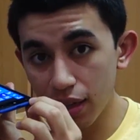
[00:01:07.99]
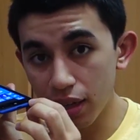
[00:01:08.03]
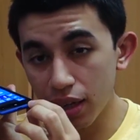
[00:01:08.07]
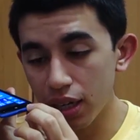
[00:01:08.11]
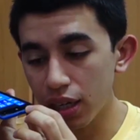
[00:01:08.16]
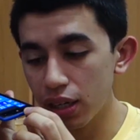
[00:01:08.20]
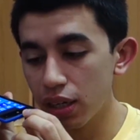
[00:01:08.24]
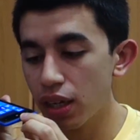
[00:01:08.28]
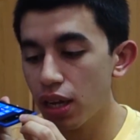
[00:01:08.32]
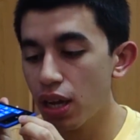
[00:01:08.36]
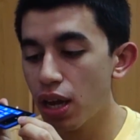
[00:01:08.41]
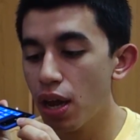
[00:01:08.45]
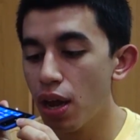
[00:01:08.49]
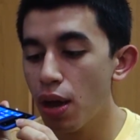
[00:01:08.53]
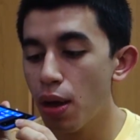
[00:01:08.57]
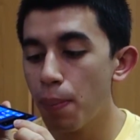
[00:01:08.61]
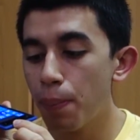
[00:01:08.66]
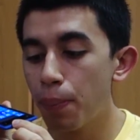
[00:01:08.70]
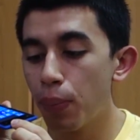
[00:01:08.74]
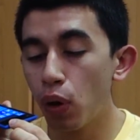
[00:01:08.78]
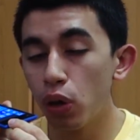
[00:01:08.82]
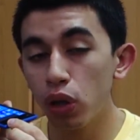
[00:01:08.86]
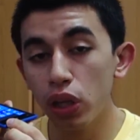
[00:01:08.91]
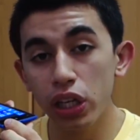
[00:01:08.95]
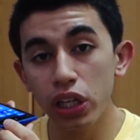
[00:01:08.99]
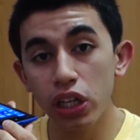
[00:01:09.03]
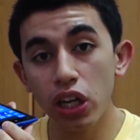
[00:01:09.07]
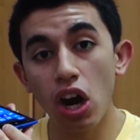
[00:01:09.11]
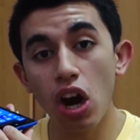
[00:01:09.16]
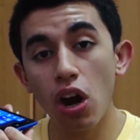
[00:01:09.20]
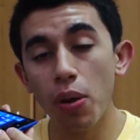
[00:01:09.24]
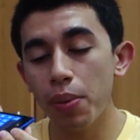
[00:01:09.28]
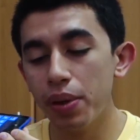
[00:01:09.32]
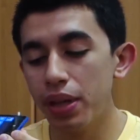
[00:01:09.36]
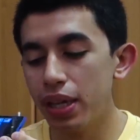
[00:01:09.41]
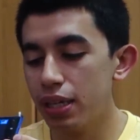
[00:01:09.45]
the
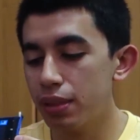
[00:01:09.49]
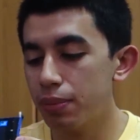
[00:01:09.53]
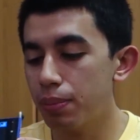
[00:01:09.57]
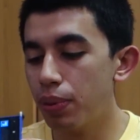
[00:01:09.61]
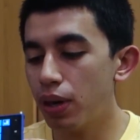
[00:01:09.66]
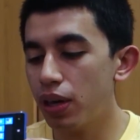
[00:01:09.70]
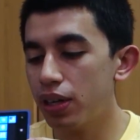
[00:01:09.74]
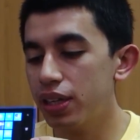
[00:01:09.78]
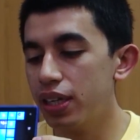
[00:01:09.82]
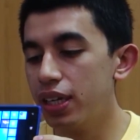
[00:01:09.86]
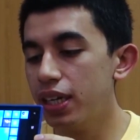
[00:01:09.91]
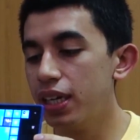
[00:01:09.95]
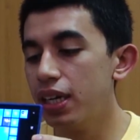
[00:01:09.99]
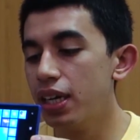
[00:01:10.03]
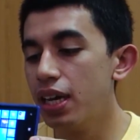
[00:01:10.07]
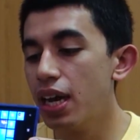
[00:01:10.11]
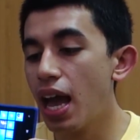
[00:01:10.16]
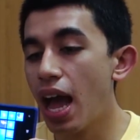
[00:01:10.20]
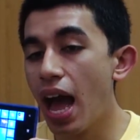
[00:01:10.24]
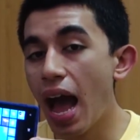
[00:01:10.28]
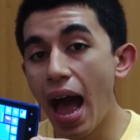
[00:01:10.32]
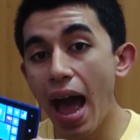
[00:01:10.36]
polycarbonate body.